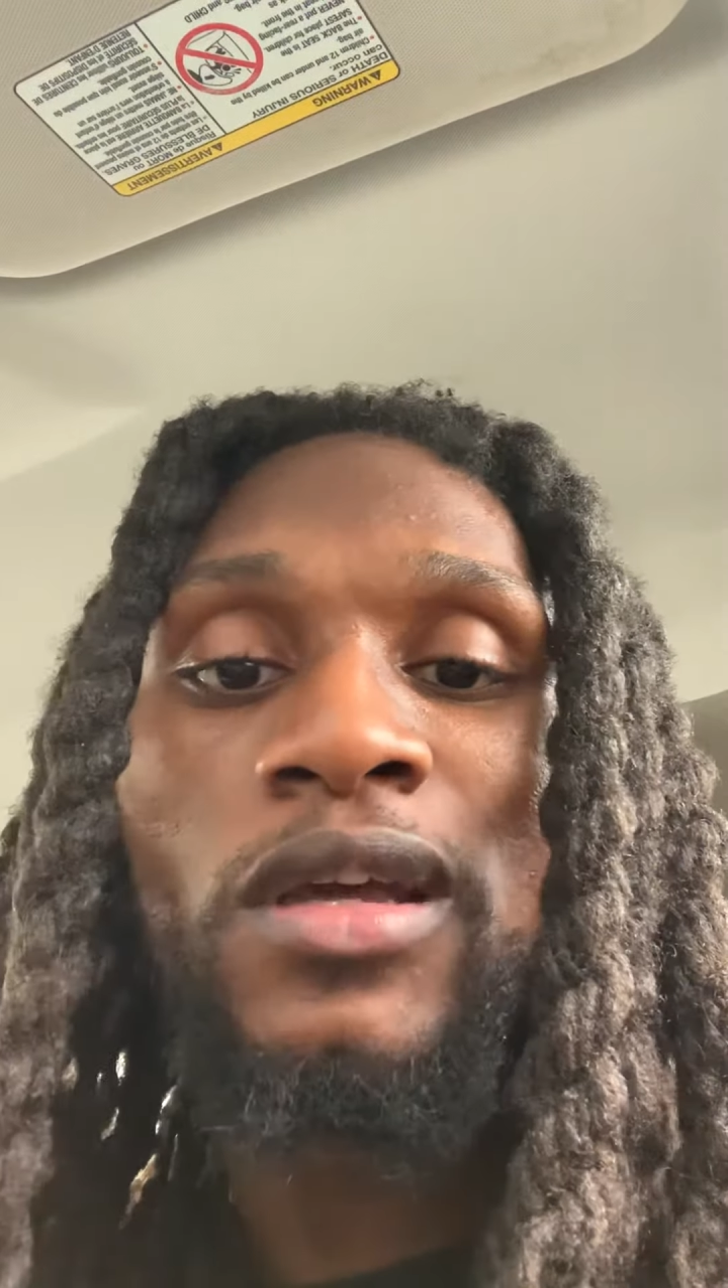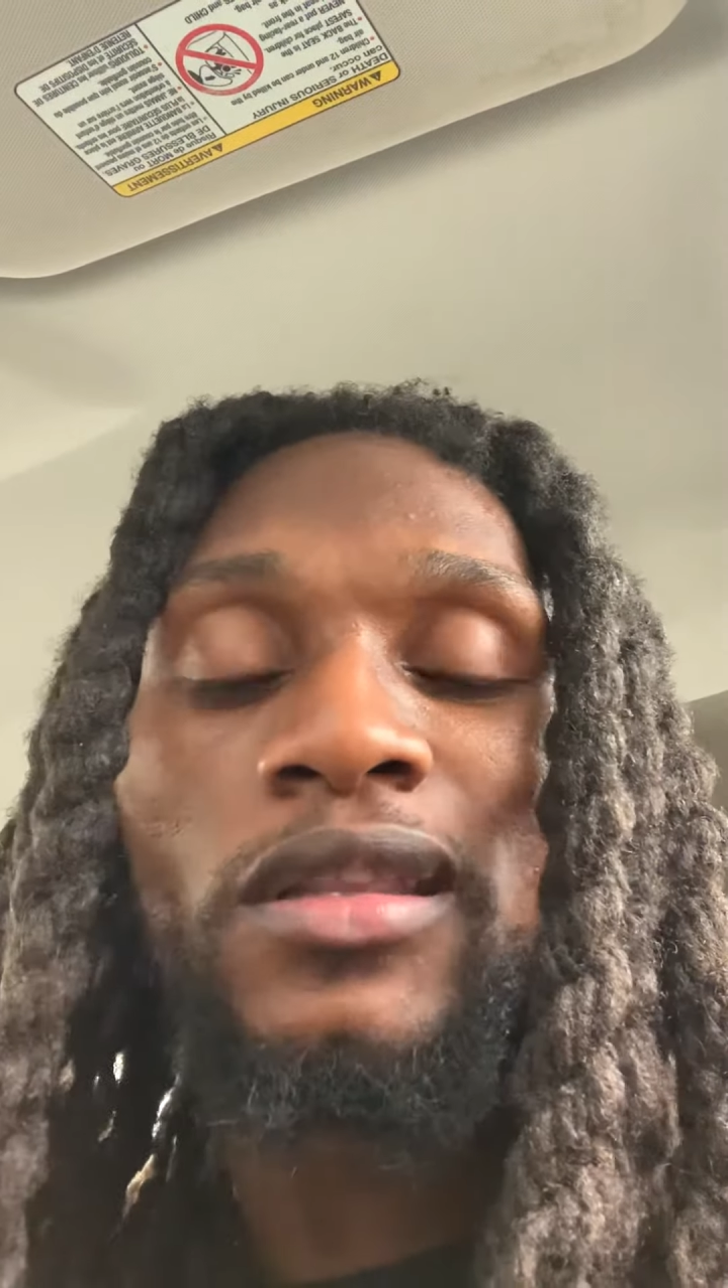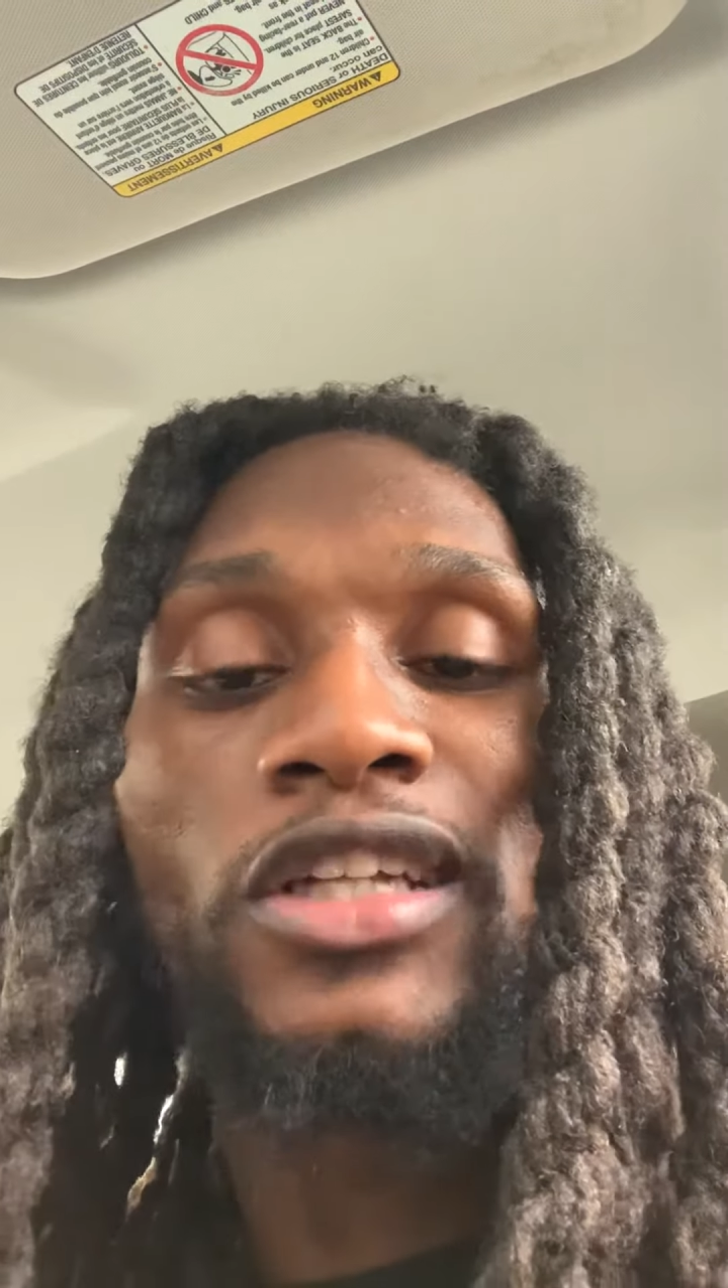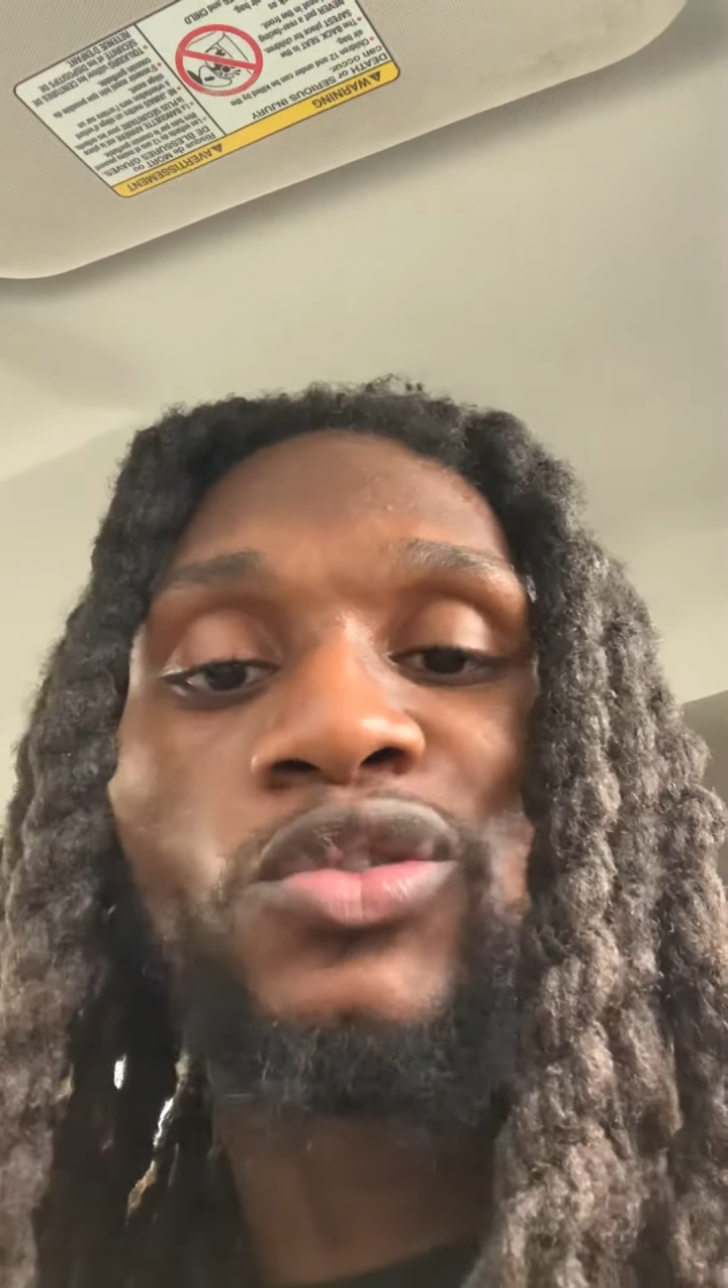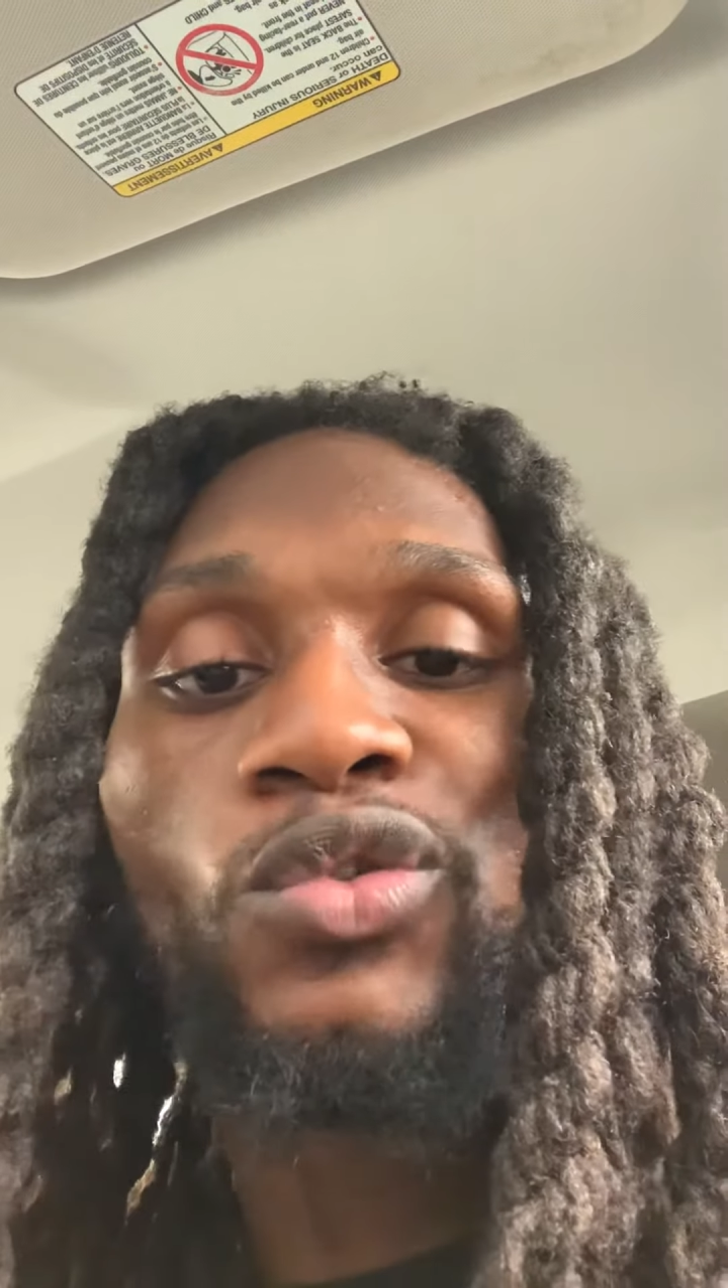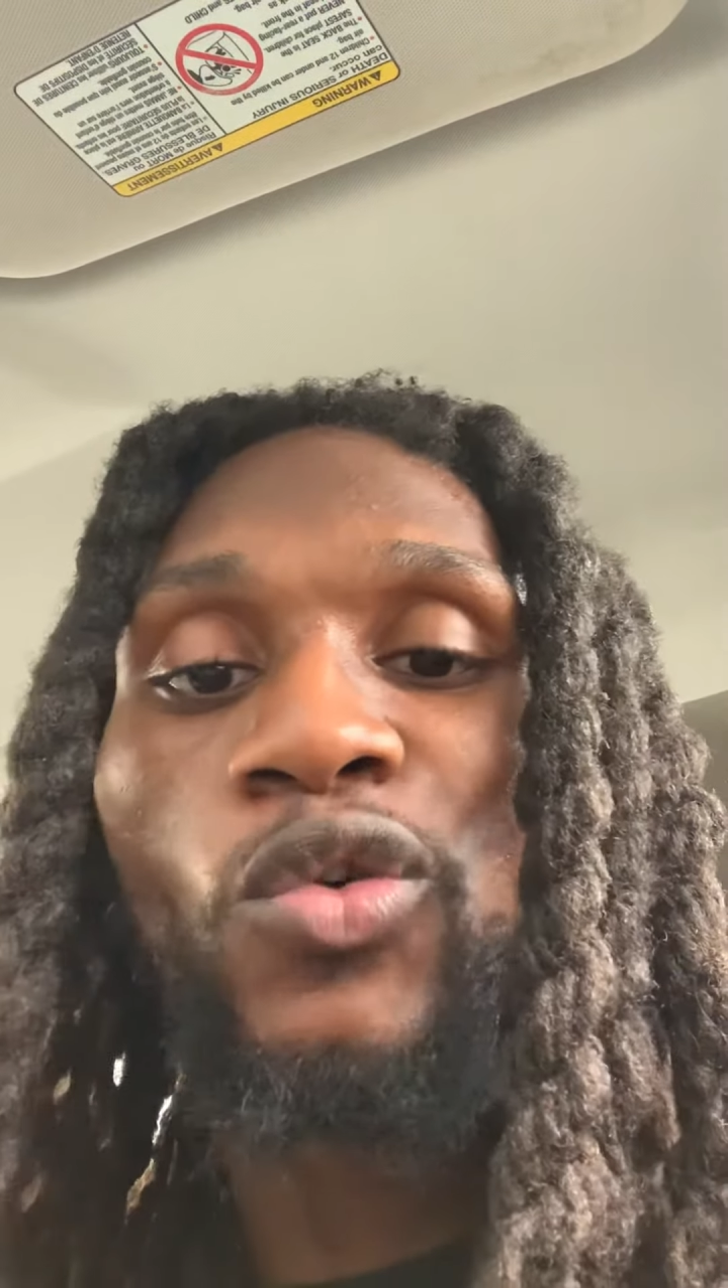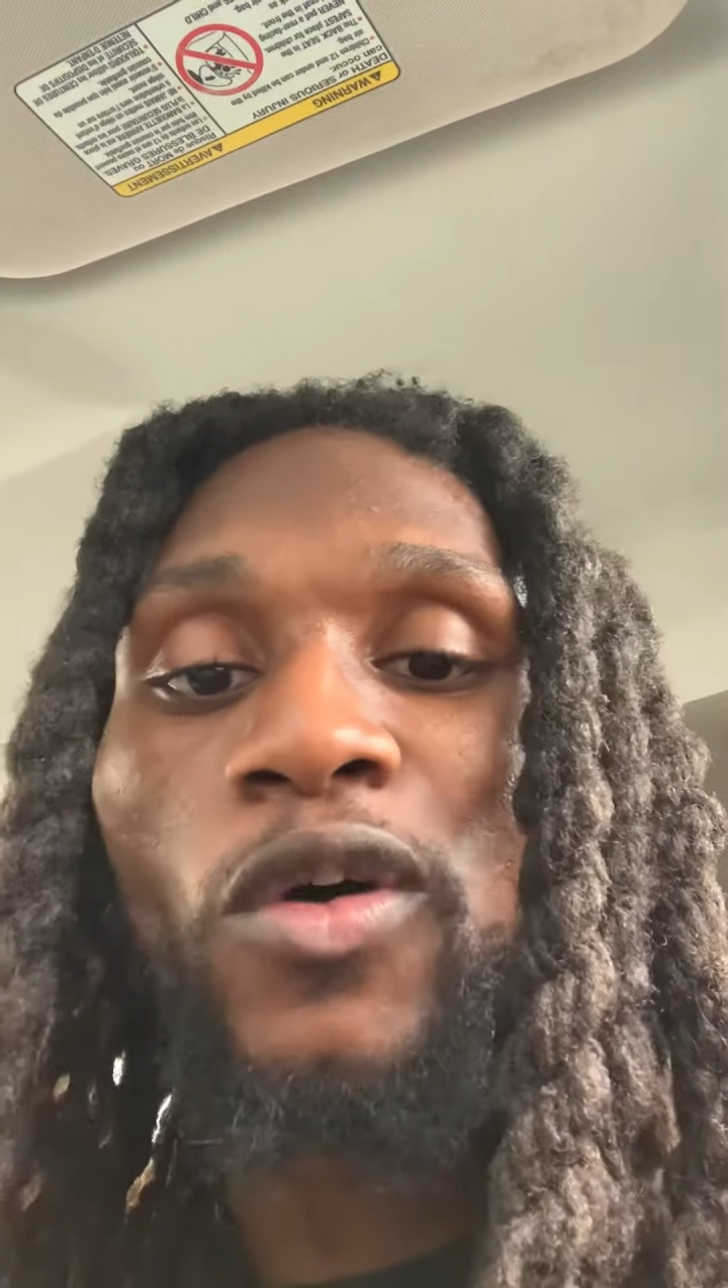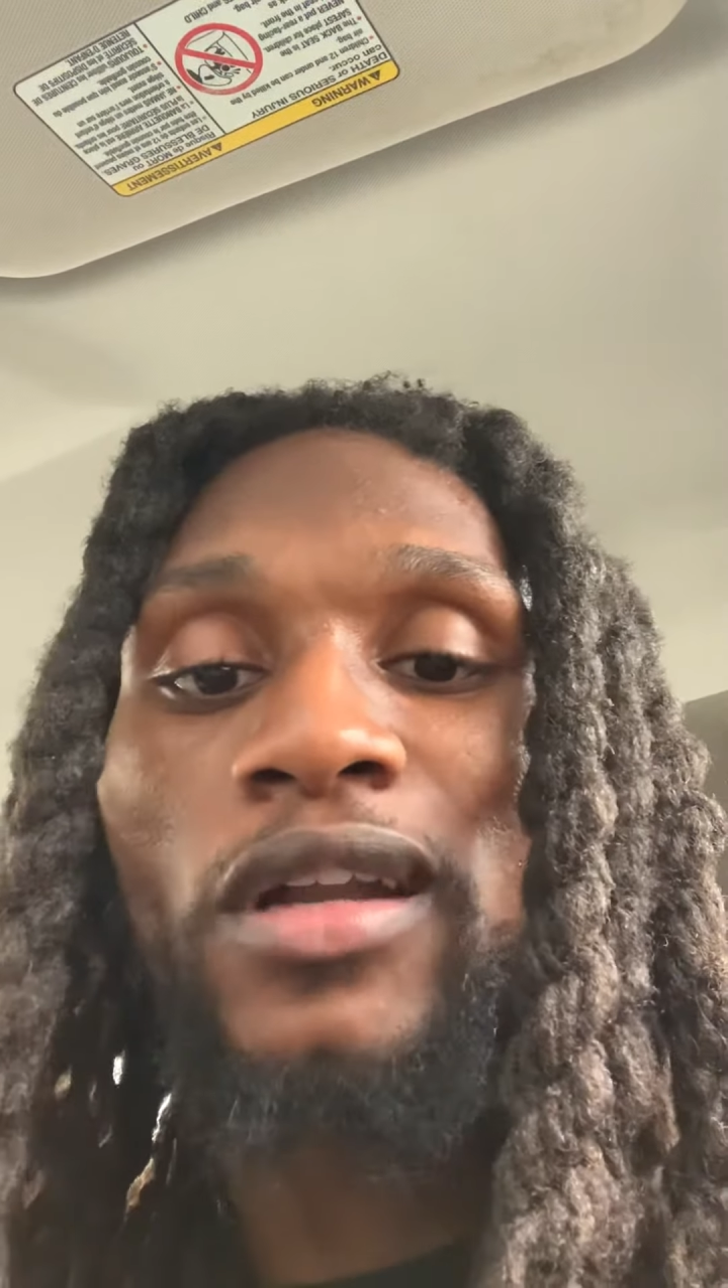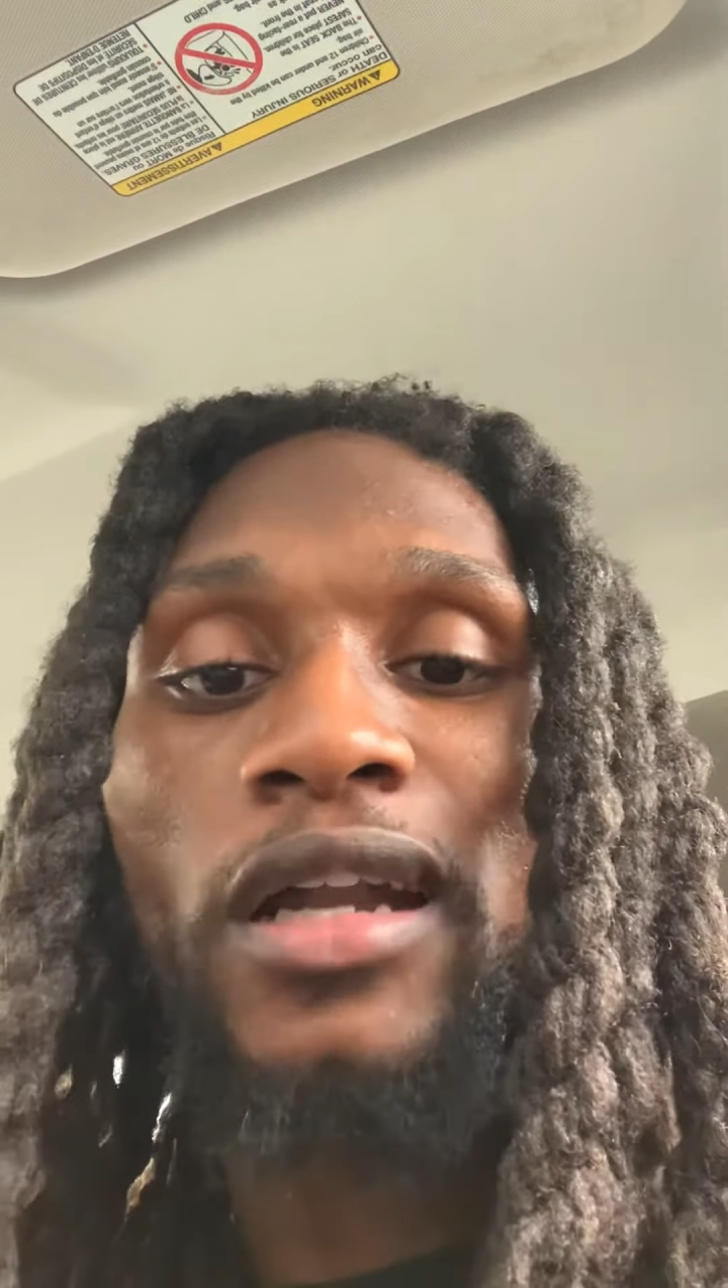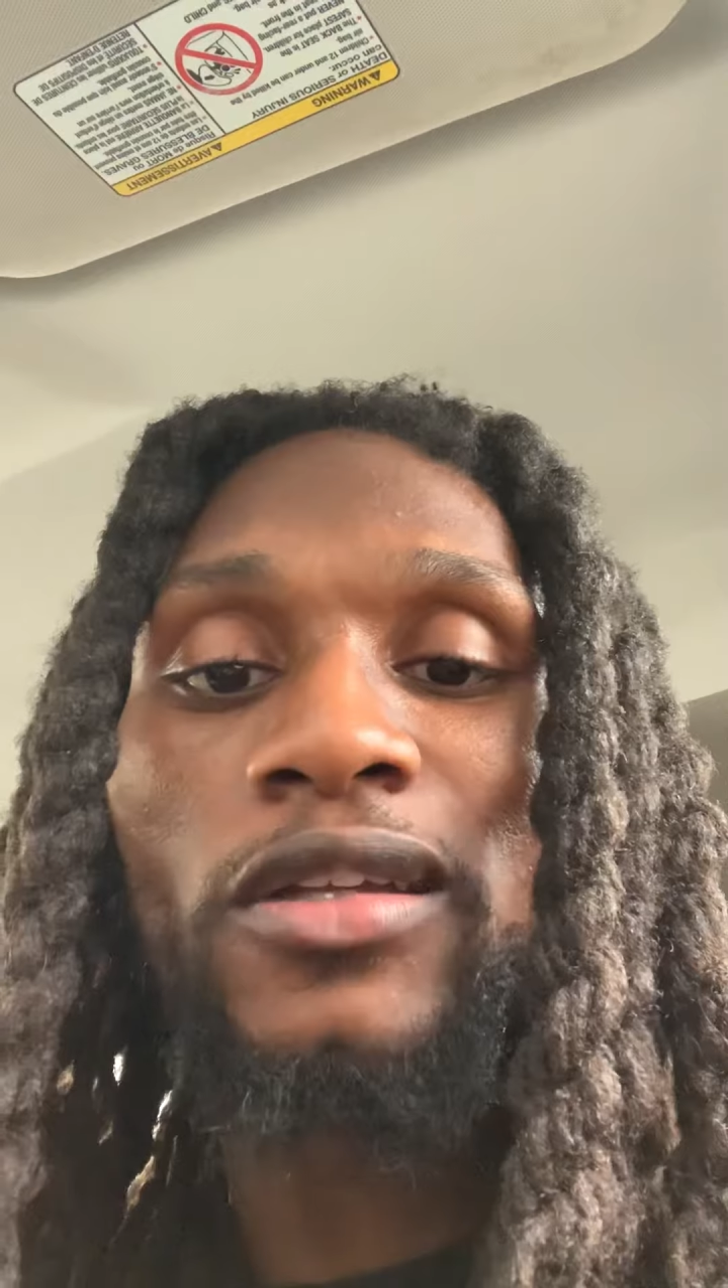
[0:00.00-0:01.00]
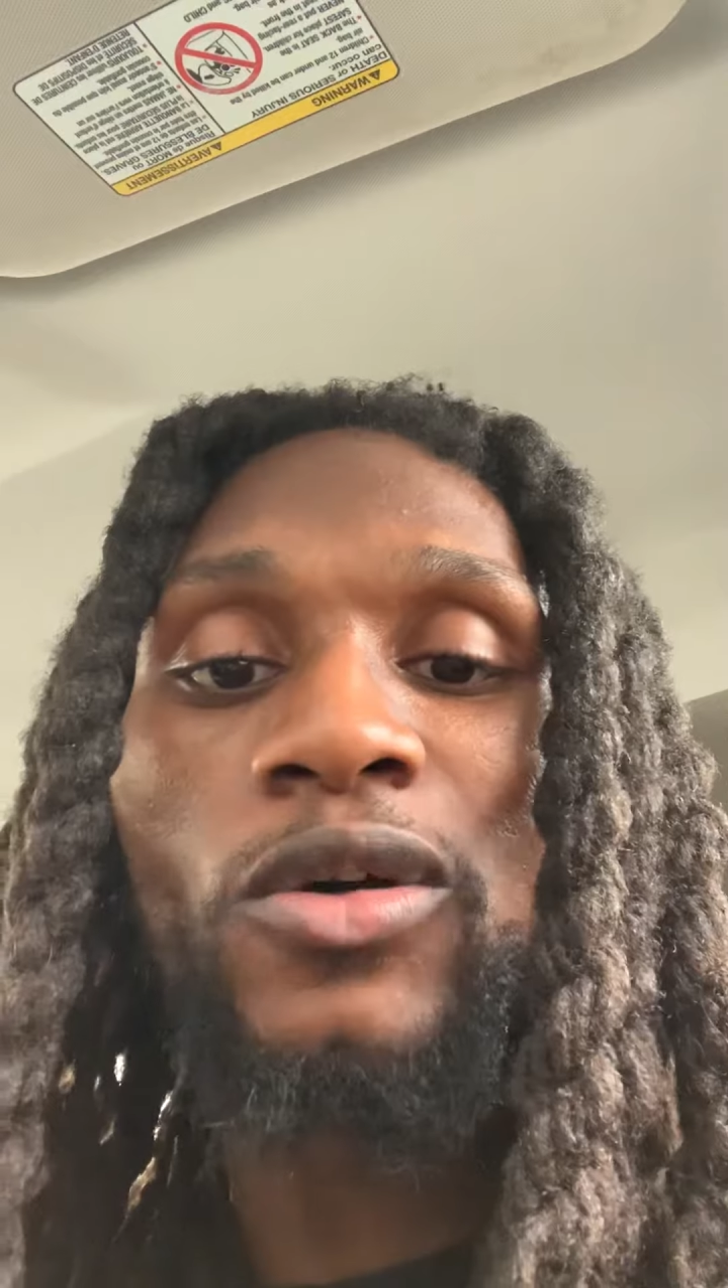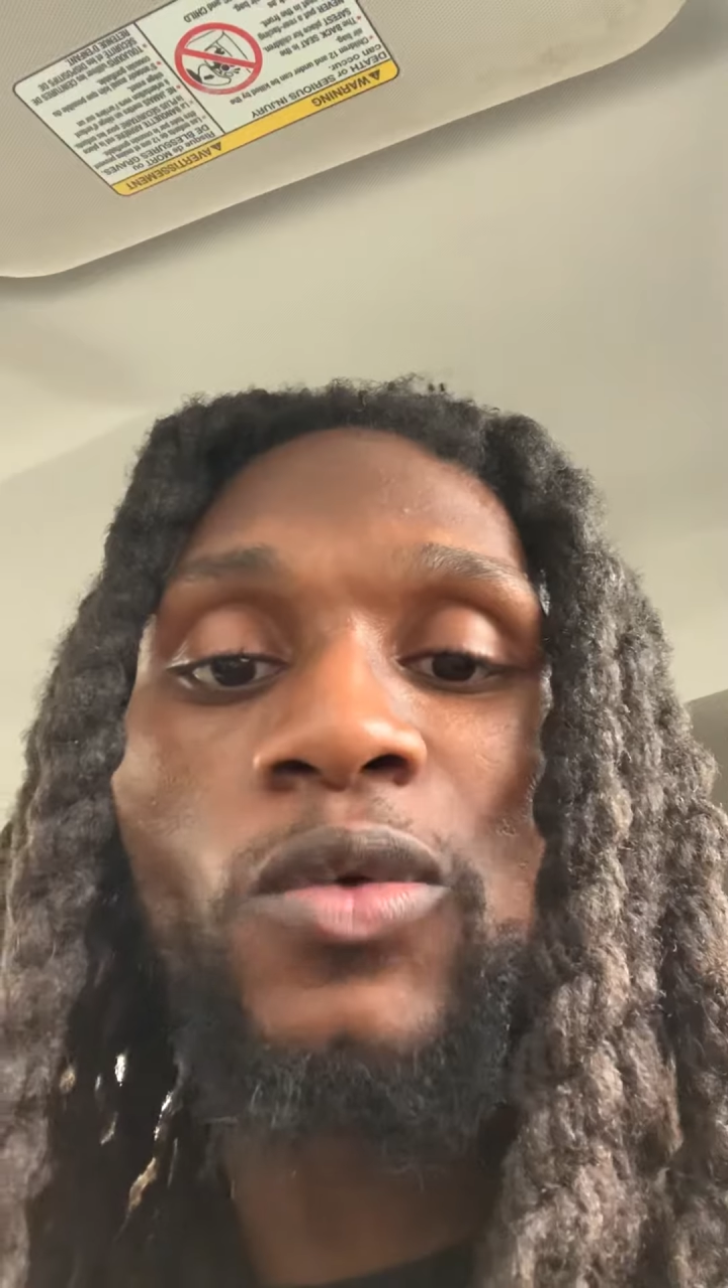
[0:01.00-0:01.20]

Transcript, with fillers: that you going out of your